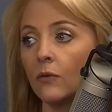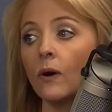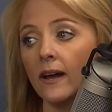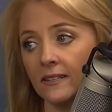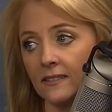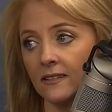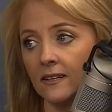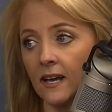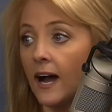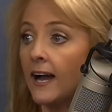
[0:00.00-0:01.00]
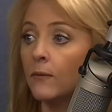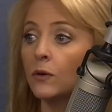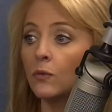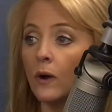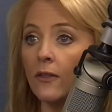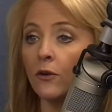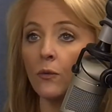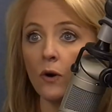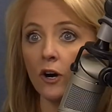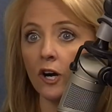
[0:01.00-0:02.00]
Right. Right. You I would
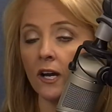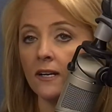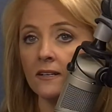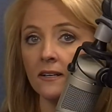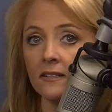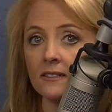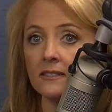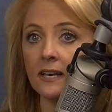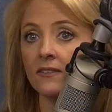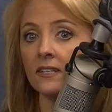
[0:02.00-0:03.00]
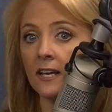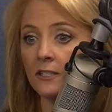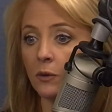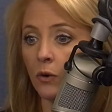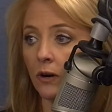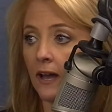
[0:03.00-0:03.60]
rather work seven days of work